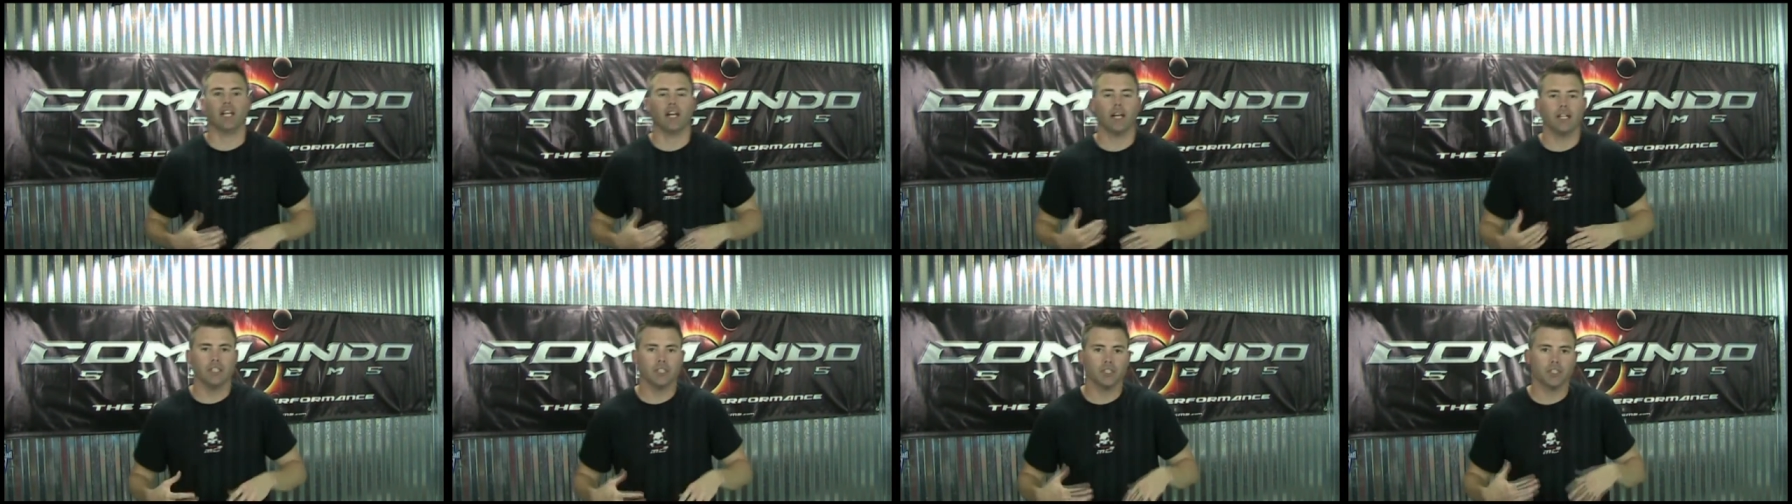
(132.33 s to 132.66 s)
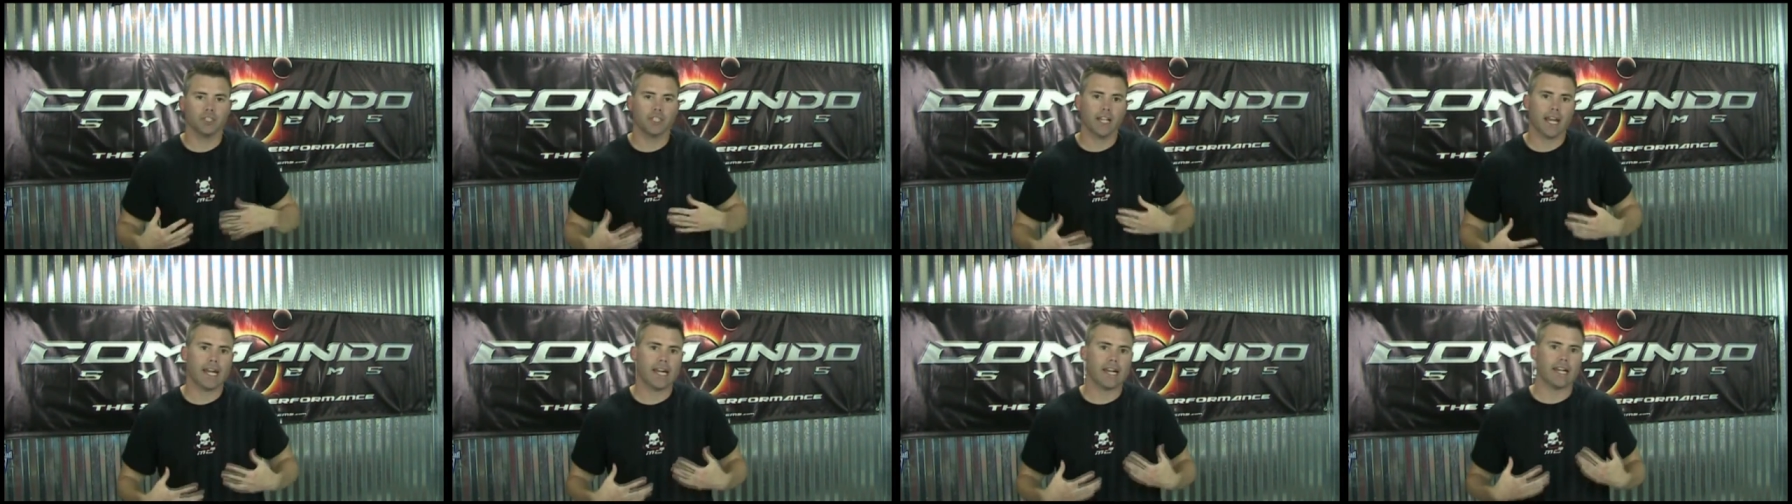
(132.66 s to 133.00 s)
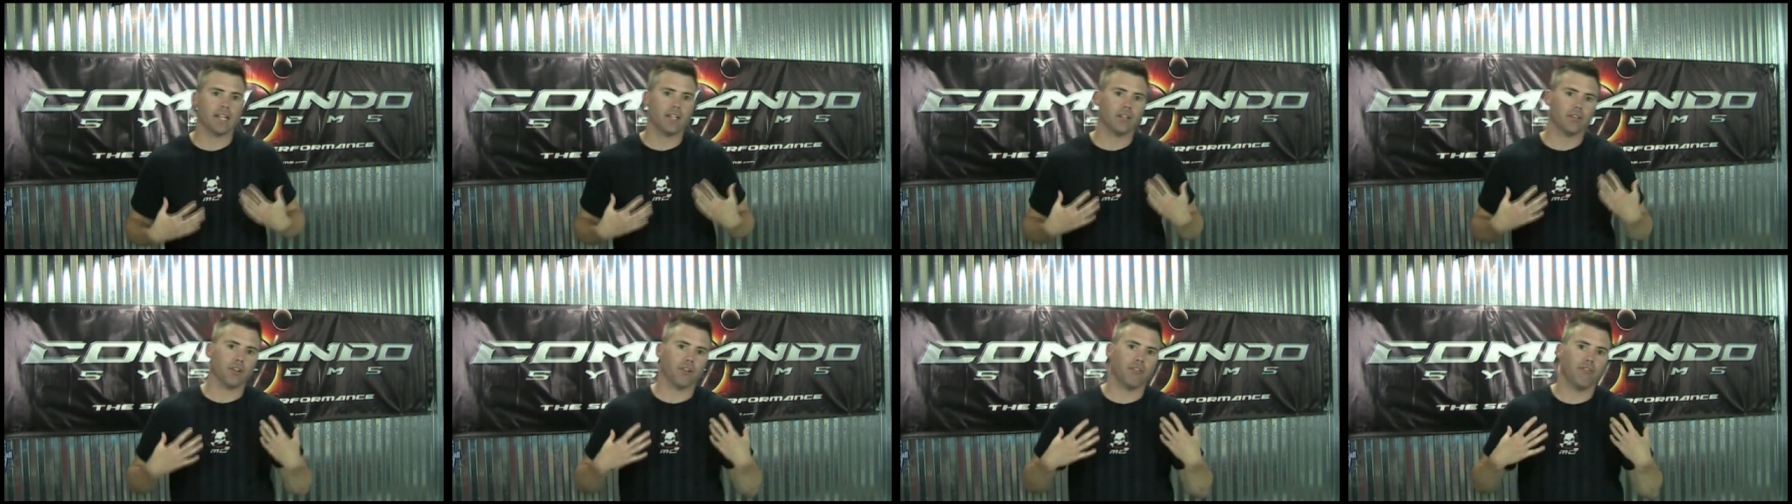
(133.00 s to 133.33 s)

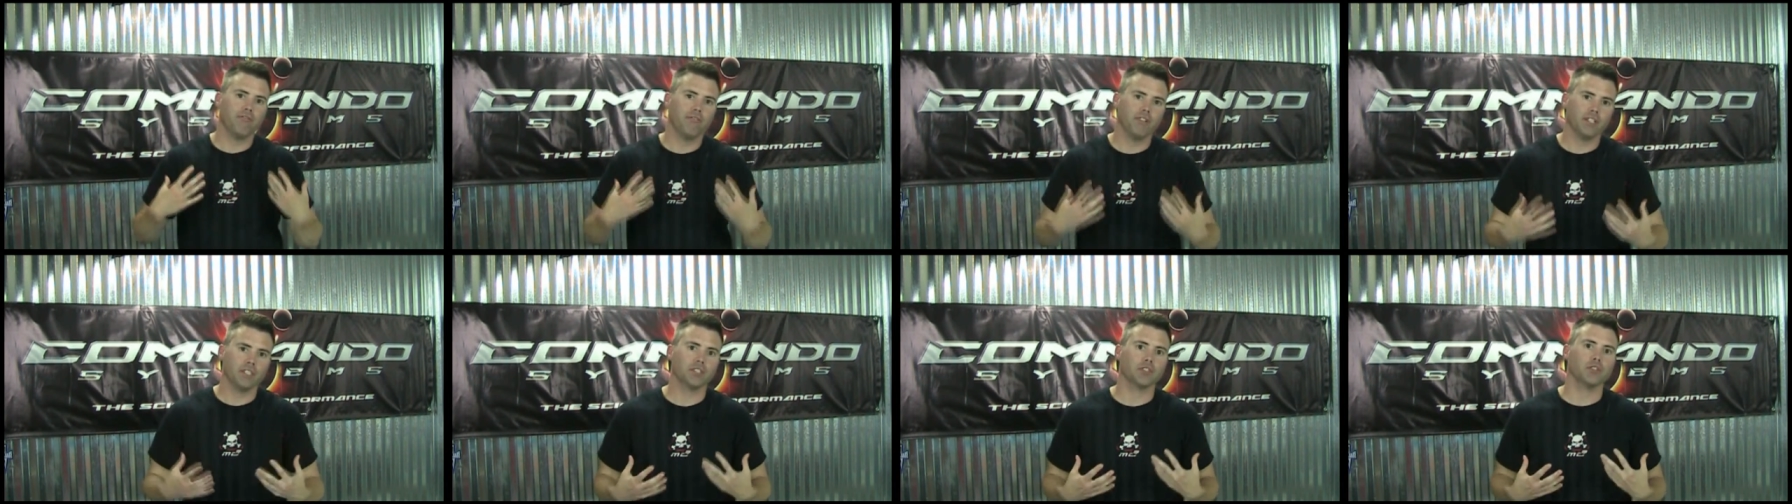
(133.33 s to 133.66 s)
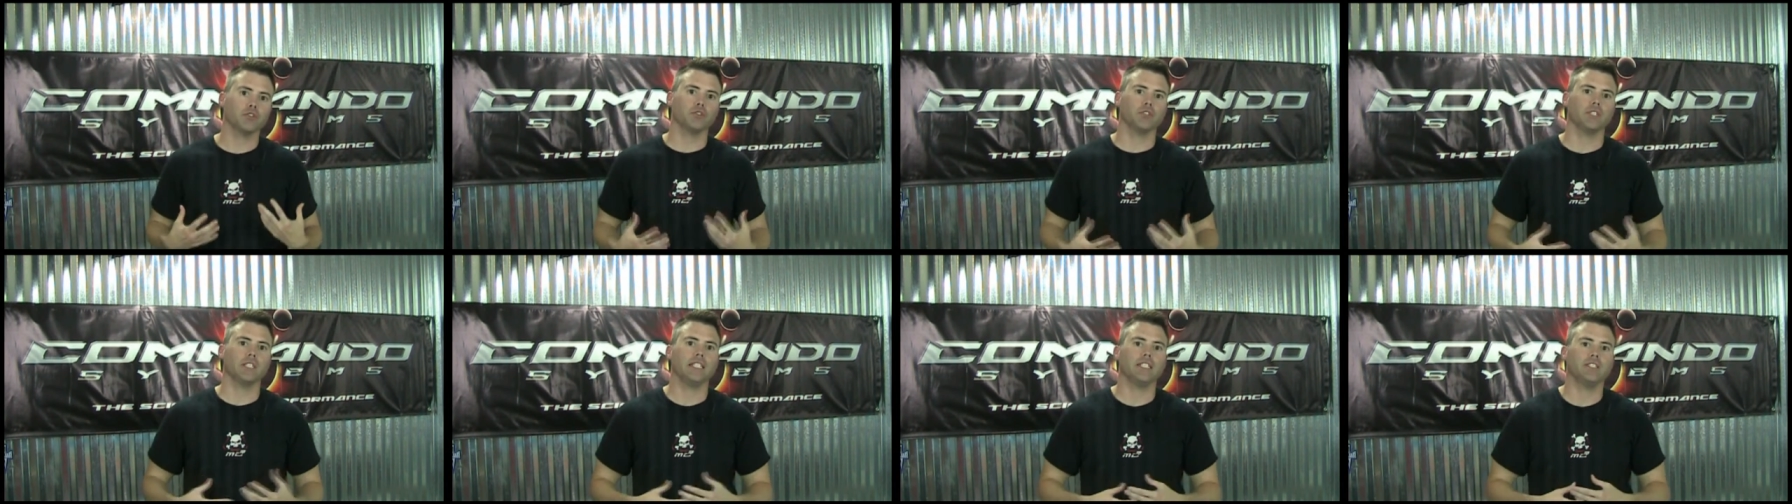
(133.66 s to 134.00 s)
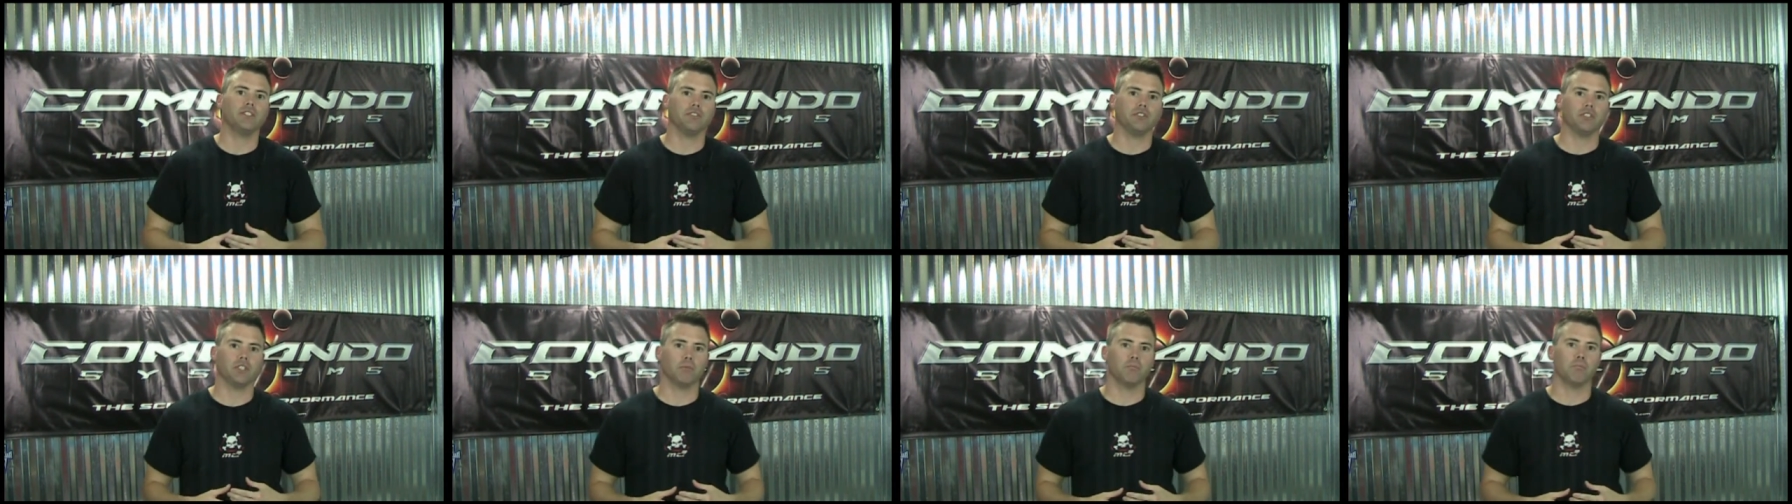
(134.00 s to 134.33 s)
understanding the physical needs
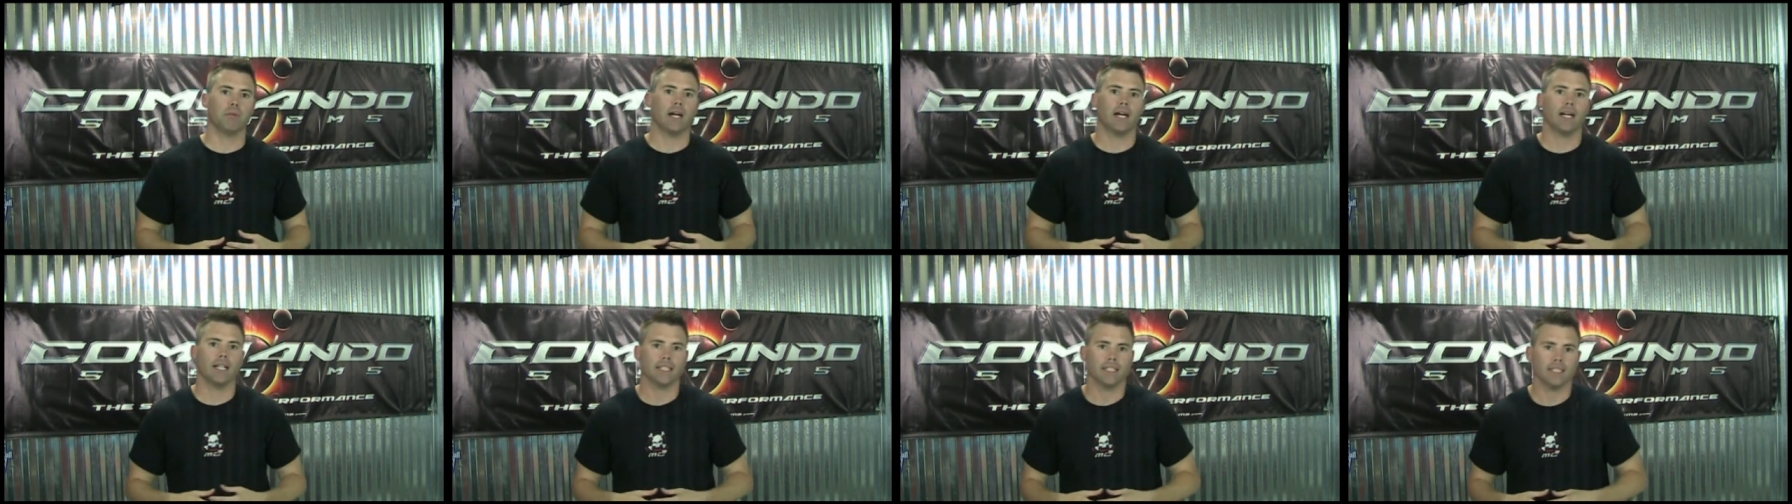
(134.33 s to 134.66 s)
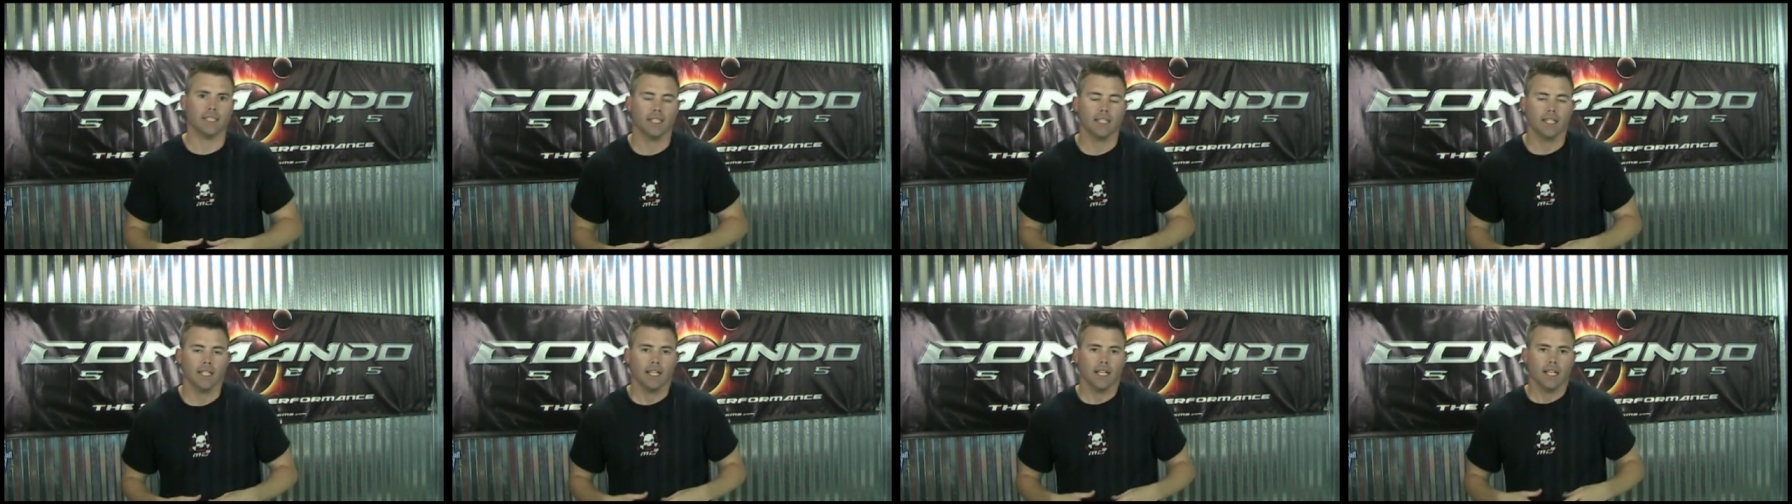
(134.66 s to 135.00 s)
of your body